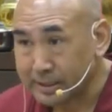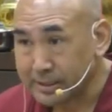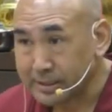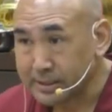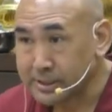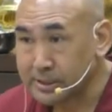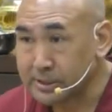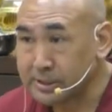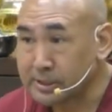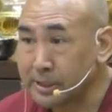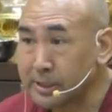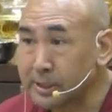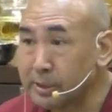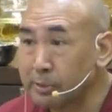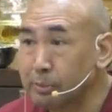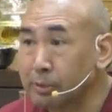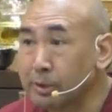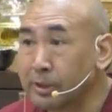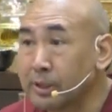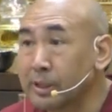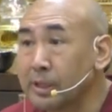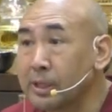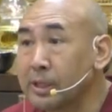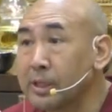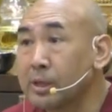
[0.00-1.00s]
stay
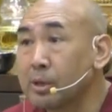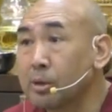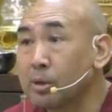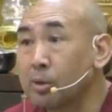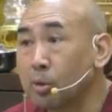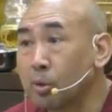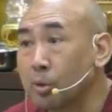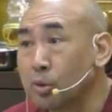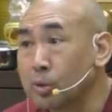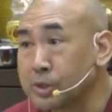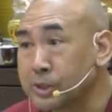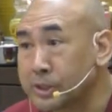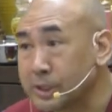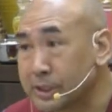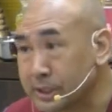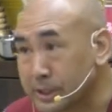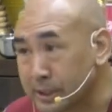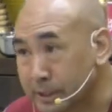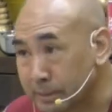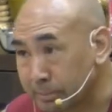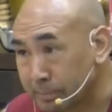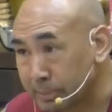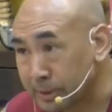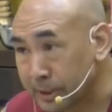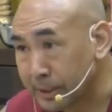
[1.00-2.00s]
with the old
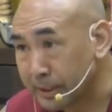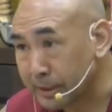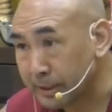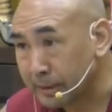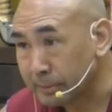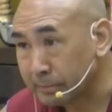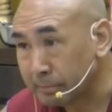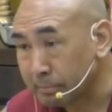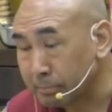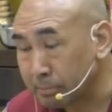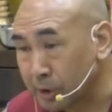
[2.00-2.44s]
sentient being